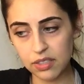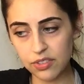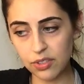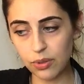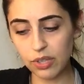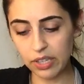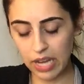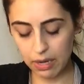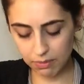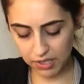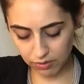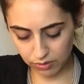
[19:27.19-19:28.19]
So there can
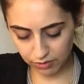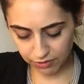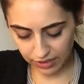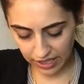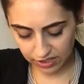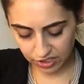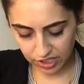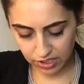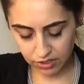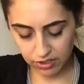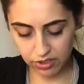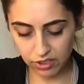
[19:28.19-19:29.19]
be a reflection
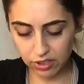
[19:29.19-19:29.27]
on